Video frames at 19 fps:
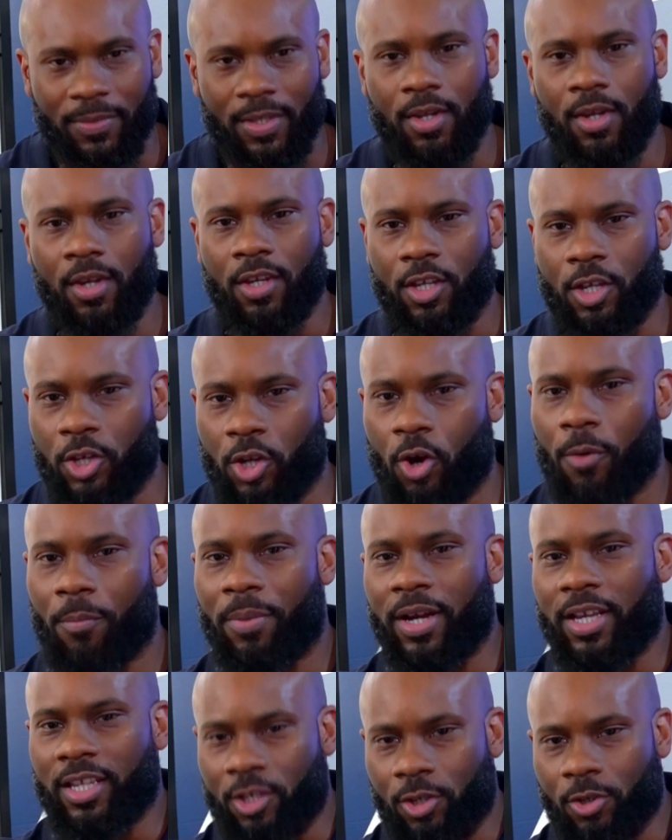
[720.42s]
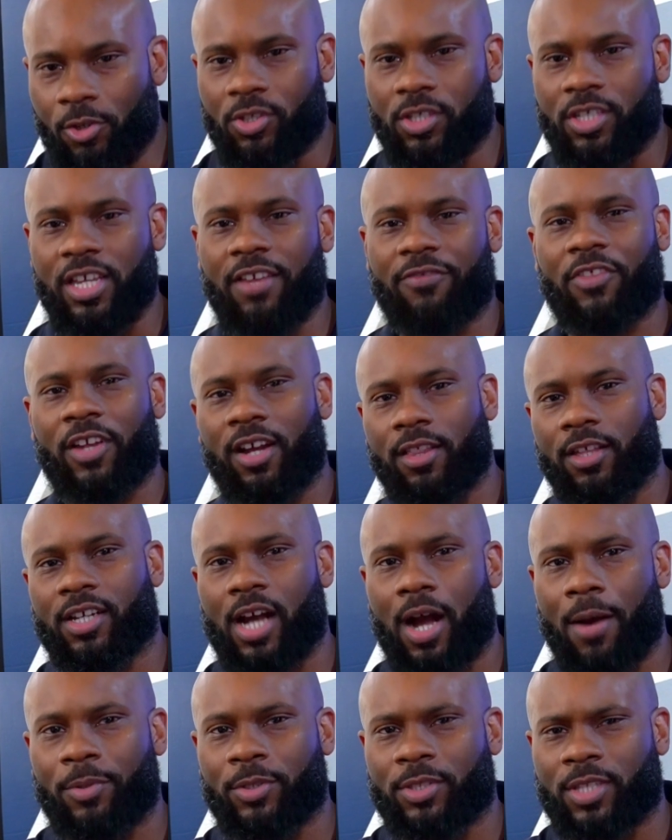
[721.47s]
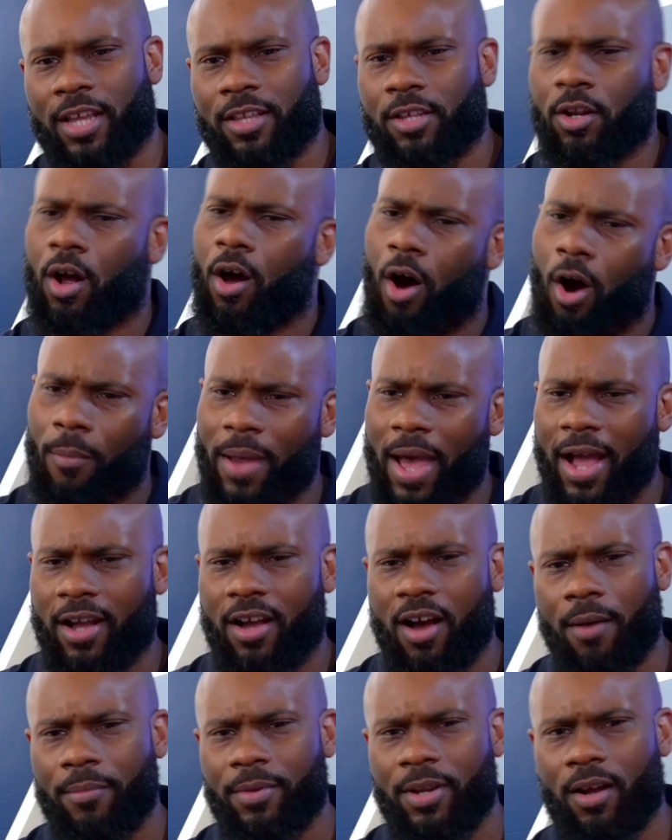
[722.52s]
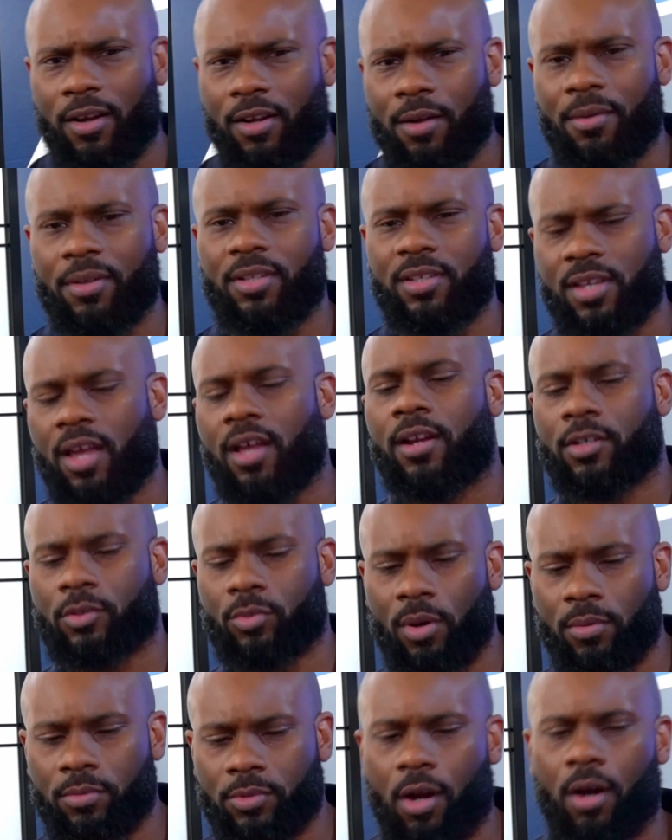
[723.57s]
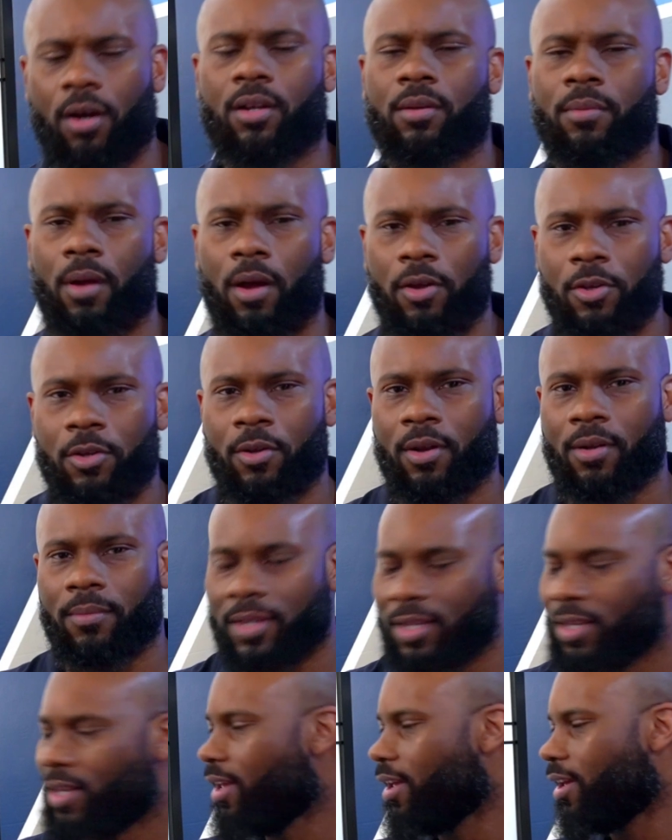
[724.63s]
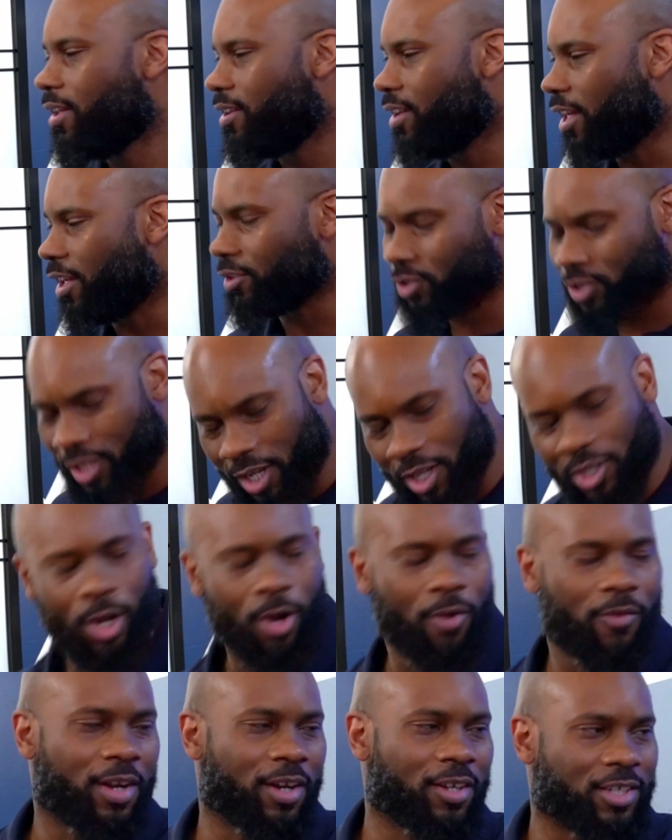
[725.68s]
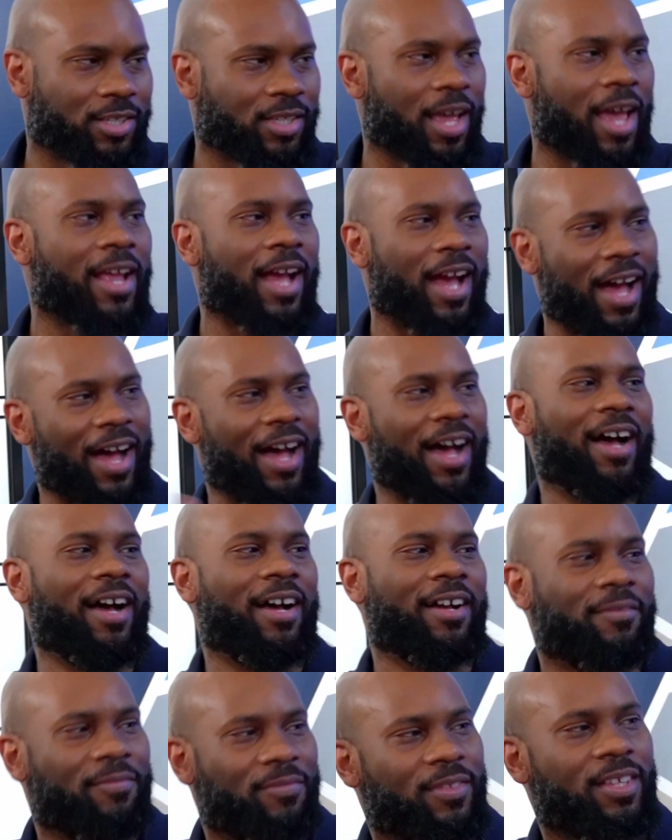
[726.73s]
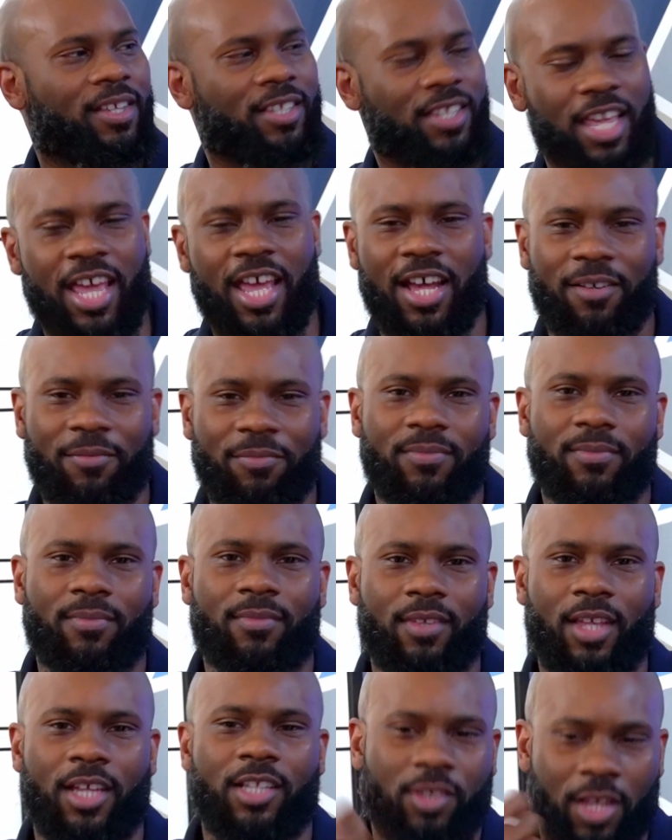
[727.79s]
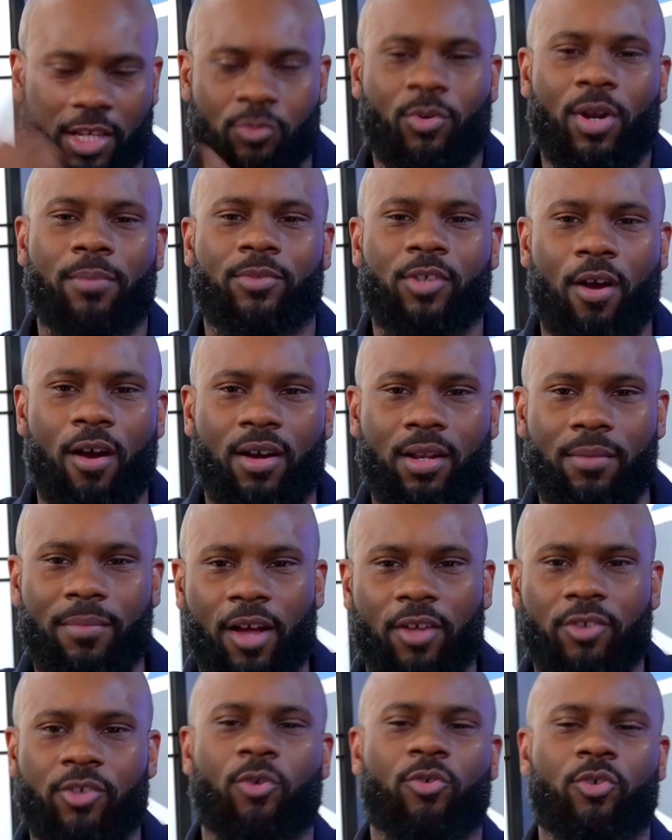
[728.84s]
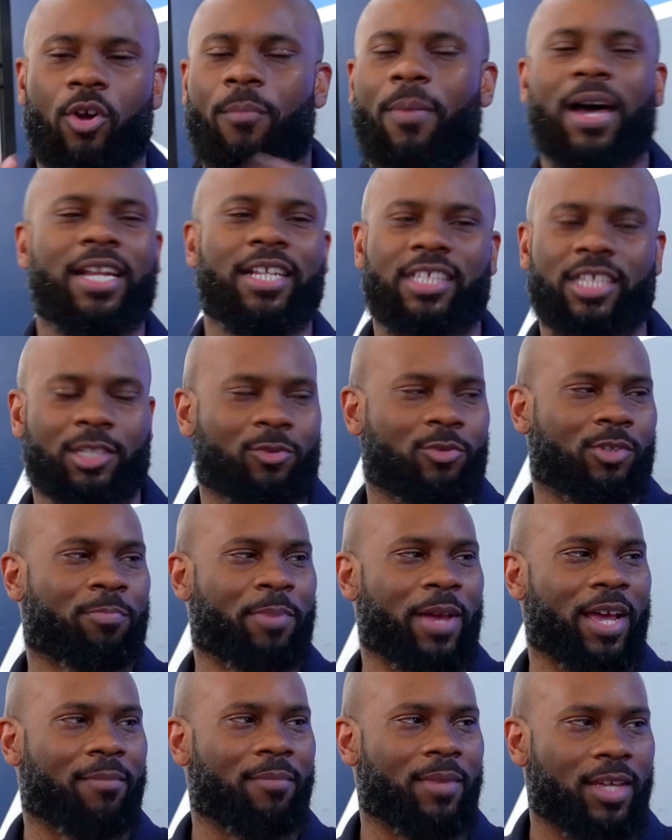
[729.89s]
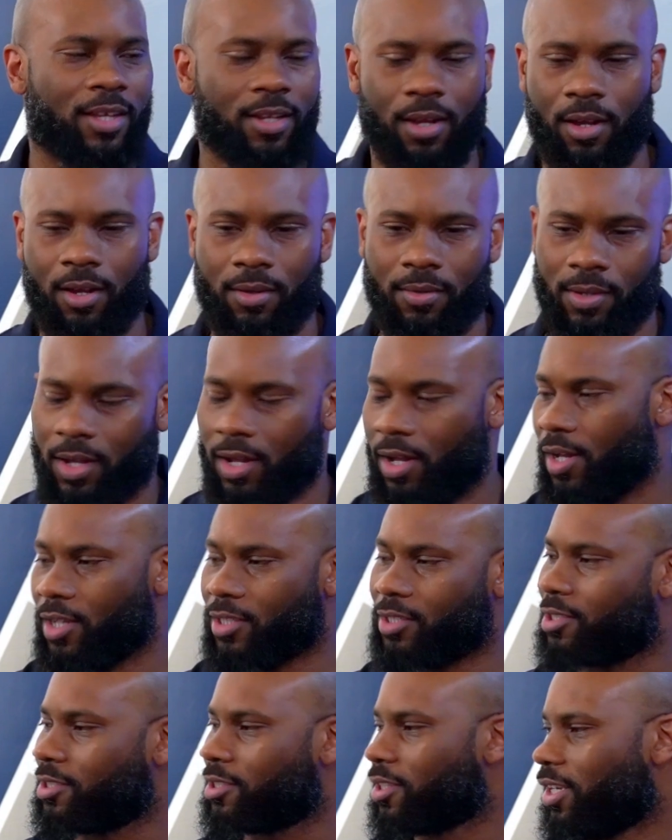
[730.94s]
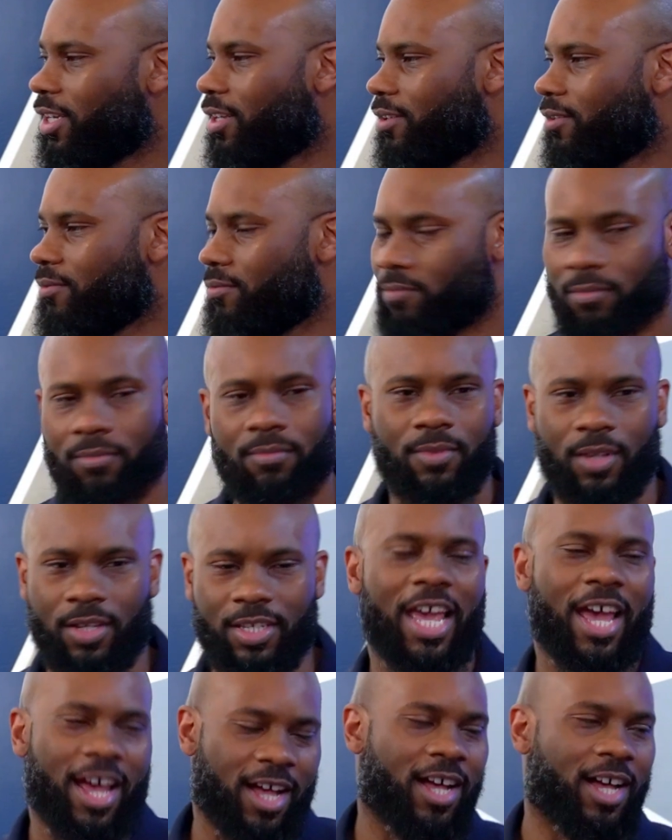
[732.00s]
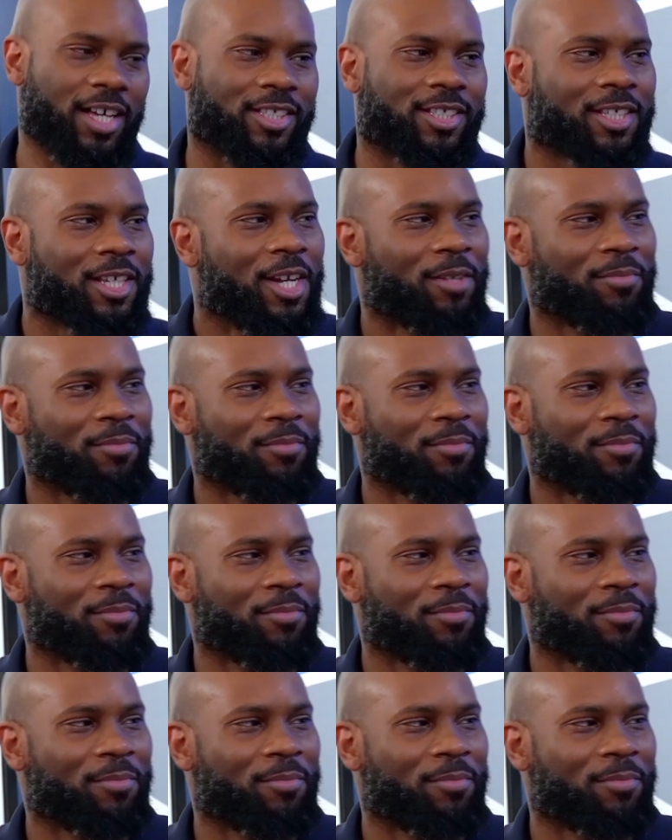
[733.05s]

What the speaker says: Right. But usually if the other couple's like, our bad, calm down, yeah, that's what I'm talking about. You know what I mean? Now she's over here just like, yeah, that's what I'm talking about. Don't nobody disrespect me. Us? Yeah, us.